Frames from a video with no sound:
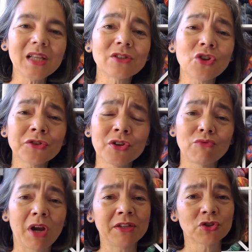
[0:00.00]
Dotted
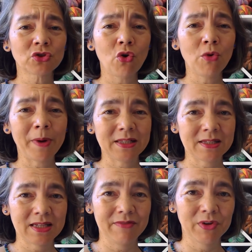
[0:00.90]
Race shawl by
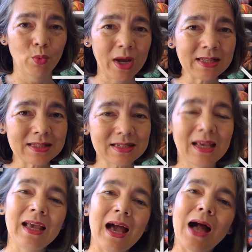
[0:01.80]
Stephen West
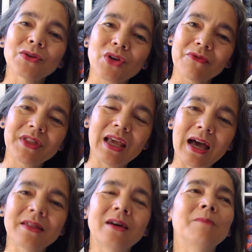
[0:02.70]
out of the
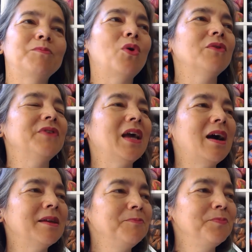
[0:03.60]
other ball of
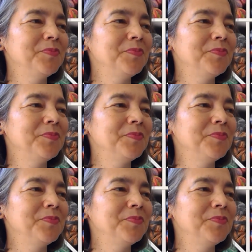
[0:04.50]
yarn.